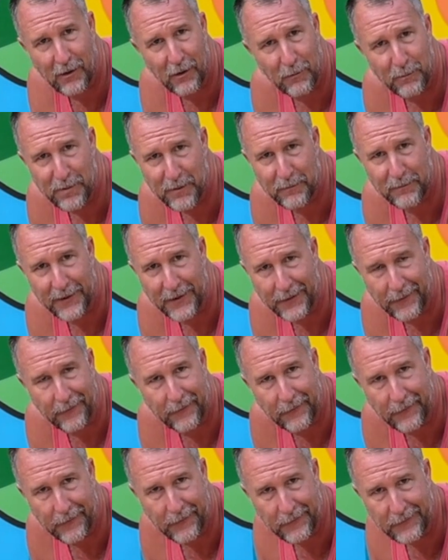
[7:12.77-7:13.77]
Open my
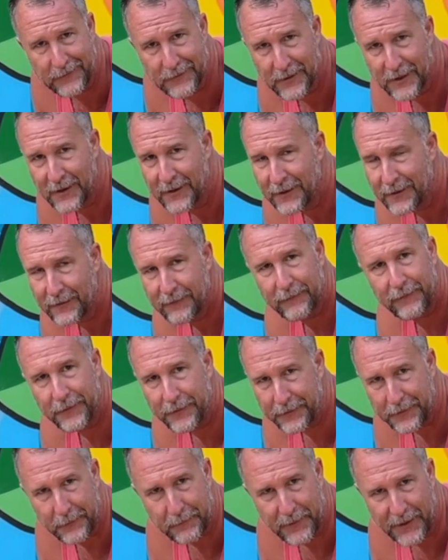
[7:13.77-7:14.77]
heart,
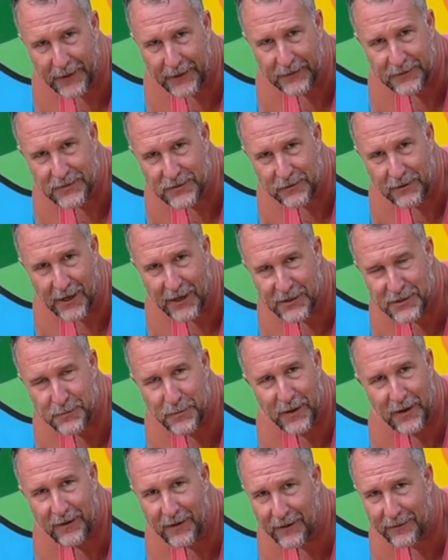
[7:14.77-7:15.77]
feel the pec stretch,
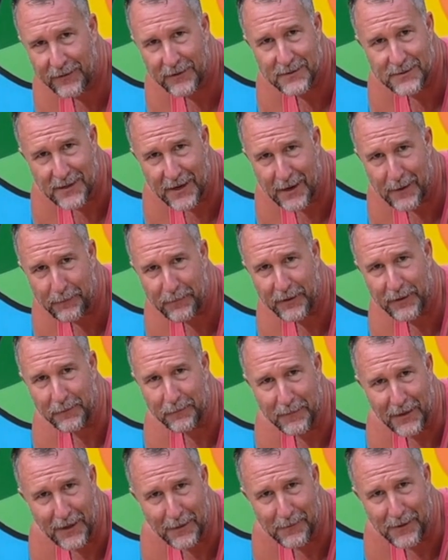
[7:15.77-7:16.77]
but nothing's happening,
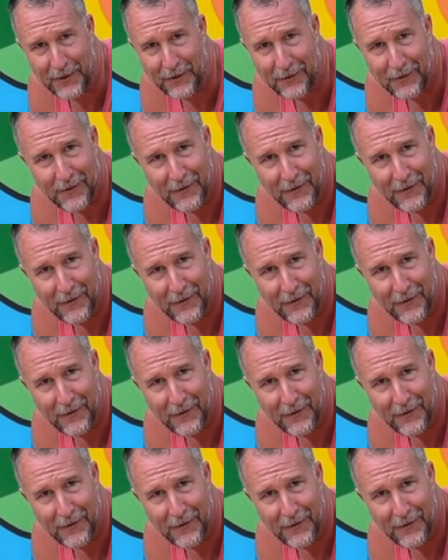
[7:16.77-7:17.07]
baby.